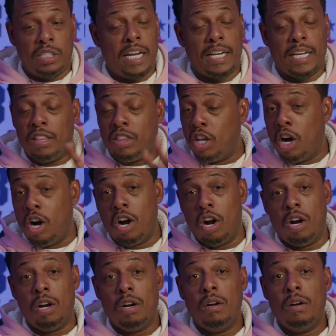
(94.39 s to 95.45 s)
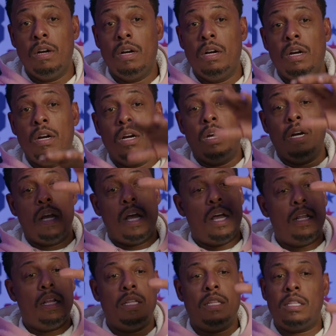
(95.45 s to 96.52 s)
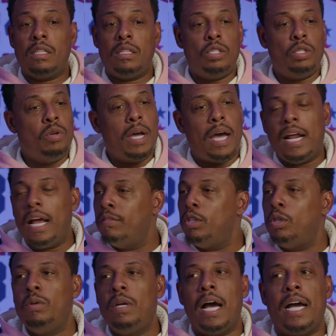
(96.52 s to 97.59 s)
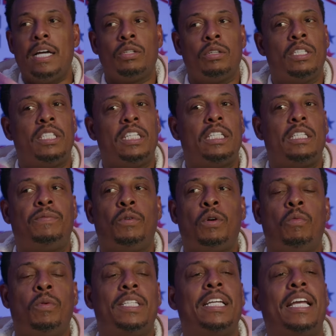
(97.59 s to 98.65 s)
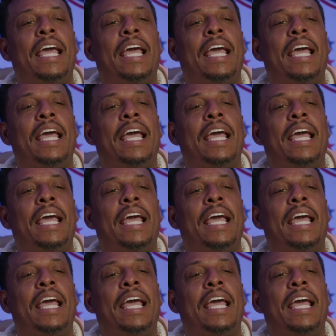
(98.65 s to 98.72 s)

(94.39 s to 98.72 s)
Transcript: second, third. You got to have two guys on the 64-win team,